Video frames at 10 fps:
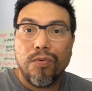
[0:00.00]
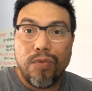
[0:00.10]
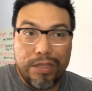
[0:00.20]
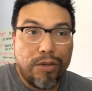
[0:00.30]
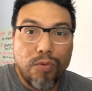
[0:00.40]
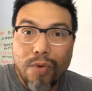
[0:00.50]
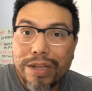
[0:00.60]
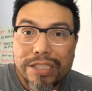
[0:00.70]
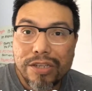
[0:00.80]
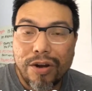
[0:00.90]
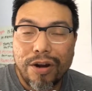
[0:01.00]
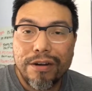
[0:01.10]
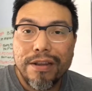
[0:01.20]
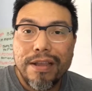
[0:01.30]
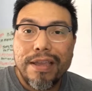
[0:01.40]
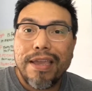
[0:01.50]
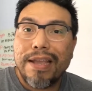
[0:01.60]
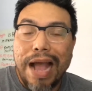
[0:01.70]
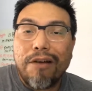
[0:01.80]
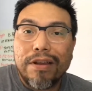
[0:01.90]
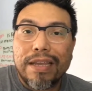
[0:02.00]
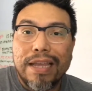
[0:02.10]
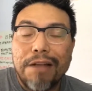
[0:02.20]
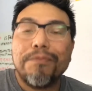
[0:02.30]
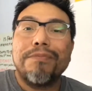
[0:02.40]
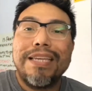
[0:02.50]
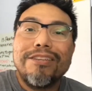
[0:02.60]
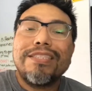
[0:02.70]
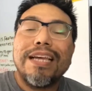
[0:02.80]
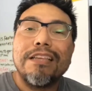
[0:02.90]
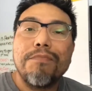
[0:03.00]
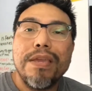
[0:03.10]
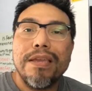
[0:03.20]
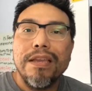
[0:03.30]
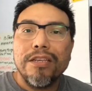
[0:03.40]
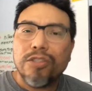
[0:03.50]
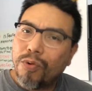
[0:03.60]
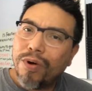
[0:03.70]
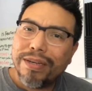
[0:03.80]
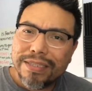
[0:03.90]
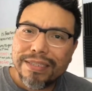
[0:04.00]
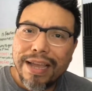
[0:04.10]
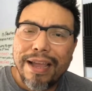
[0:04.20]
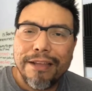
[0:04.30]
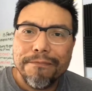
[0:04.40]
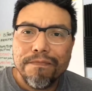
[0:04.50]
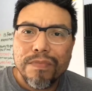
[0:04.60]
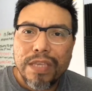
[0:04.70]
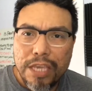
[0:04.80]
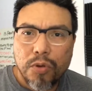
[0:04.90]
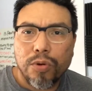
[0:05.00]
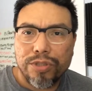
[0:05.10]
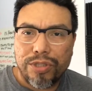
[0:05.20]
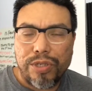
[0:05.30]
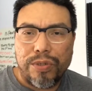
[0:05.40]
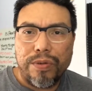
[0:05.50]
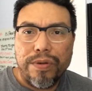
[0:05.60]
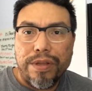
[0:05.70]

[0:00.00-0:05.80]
what their wants are, and how I can help them. They're telling me. So, what is that equals to?